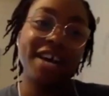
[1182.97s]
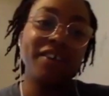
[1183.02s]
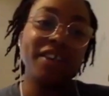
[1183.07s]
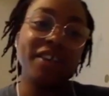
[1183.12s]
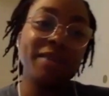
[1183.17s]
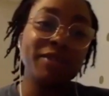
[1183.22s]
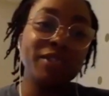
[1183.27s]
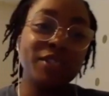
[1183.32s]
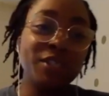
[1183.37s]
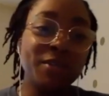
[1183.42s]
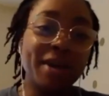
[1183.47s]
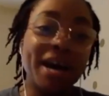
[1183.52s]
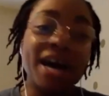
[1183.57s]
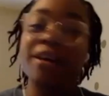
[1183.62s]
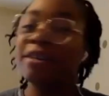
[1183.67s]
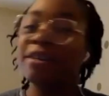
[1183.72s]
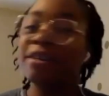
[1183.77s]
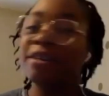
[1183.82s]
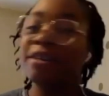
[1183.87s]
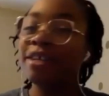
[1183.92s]
I'll give you 2.
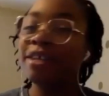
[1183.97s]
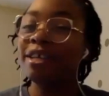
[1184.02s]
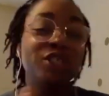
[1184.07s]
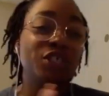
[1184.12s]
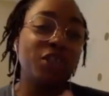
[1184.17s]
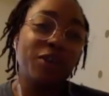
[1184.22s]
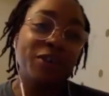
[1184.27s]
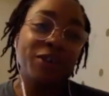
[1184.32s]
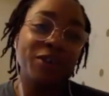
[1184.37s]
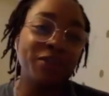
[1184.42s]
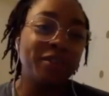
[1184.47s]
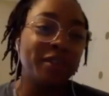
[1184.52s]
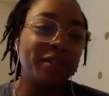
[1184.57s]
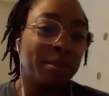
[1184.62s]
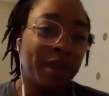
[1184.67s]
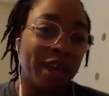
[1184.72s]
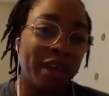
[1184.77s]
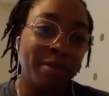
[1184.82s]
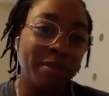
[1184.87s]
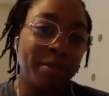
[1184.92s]
I'll even show you the
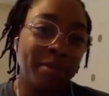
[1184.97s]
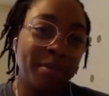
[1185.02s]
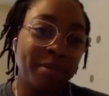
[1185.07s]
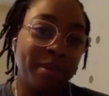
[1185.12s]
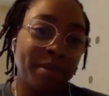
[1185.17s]
baby,